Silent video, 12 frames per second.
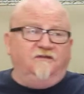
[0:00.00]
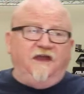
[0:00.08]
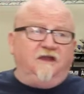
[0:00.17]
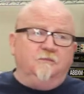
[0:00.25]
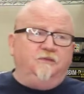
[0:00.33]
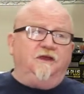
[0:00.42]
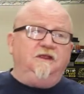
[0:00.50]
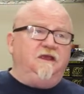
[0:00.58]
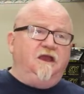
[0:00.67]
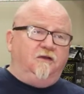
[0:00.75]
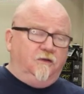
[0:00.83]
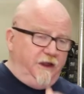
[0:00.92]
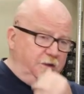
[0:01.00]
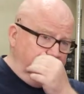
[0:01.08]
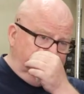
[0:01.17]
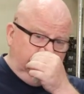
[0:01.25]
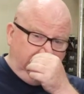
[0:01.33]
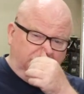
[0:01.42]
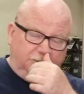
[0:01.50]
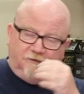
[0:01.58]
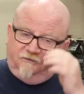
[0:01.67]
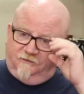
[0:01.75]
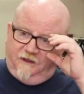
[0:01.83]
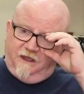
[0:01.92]
I completely agree with you.
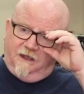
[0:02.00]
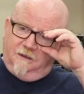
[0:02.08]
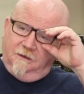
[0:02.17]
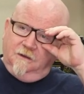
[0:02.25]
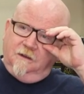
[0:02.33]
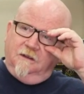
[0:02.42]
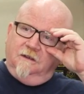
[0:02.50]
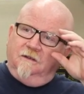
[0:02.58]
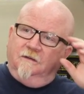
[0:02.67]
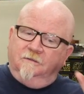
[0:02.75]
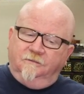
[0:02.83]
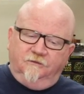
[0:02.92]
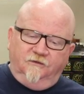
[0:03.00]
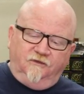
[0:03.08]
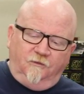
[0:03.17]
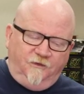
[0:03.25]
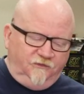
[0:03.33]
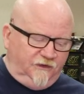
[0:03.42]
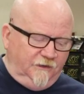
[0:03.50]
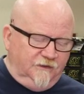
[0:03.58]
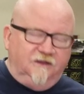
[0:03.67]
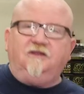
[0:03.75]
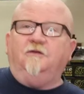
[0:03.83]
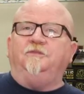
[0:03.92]
There's, uh, there's almost,
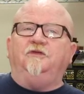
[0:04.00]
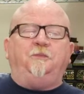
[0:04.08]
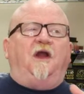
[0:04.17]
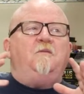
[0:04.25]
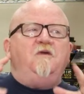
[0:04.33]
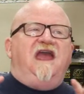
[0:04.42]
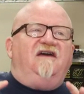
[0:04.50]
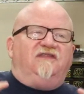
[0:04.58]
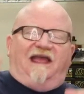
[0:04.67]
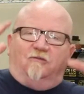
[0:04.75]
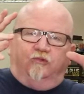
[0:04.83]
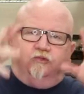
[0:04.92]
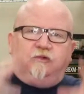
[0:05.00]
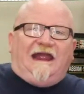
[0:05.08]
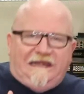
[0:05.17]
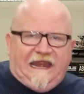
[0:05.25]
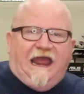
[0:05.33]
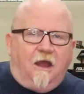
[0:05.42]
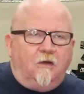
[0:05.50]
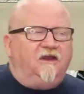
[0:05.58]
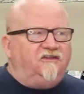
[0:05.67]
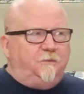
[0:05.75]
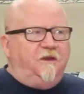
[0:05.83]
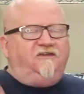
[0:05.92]
the, the problem we have like right now,
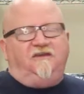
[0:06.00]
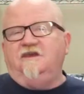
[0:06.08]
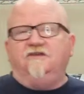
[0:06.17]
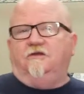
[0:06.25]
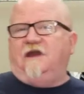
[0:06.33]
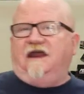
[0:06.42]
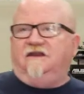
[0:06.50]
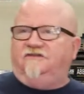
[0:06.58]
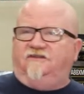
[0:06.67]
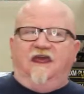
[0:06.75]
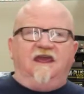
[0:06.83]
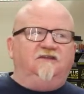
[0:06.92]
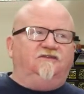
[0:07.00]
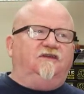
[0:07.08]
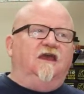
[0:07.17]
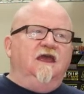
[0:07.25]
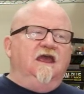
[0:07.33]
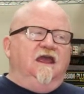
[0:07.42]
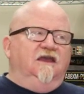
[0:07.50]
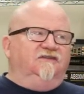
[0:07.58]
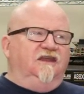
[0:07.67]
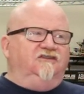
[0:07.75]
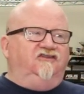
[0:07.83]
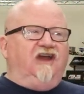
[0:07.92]
especially in the United States, is
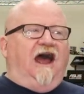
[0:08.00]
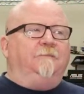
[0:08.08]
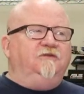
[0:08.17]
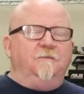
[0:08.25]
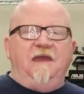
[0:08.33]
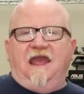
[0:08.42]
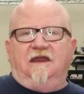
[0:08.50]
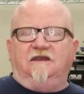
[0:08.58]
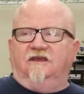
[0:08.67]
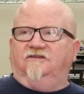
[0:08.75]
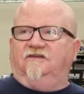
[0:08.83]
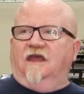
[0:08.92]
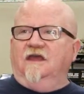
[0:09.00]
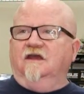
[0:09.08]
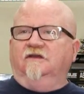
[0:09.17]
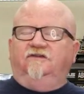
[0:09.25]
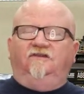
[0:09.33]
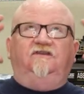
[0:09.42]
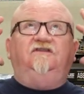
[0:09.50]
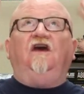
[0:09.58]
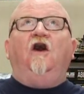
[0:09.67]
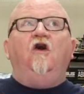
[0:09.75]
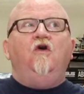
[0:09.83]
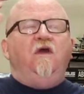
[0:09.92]
that job demand is
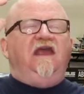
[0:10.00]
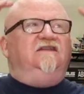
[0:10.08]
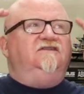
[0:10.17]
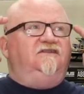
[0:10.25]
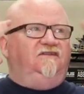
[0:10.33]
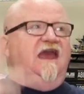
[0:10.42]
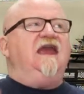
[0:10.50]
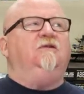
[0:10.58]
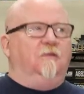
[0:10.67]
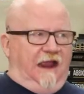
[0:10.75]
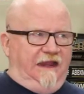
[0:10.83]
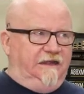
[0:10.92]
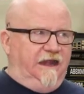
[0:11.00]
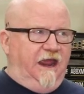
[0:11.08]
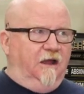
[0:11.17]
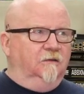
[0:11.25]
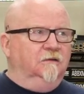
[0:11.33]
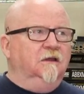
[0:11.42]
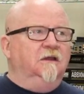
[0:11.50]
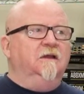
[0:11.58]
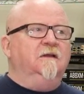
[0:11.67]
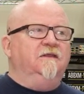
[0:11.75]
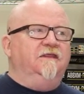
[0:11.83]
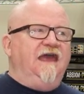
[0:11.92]
so insane right now
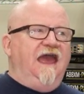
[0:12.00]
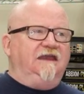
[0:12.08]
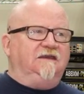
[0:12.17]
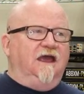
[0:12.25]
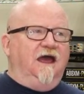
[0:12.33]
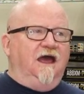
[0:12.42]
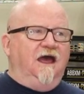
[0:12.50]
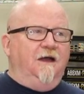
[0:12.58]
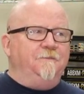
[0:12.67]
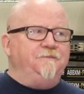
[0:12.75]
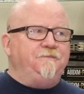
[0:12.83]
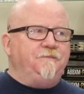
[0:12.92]
that um,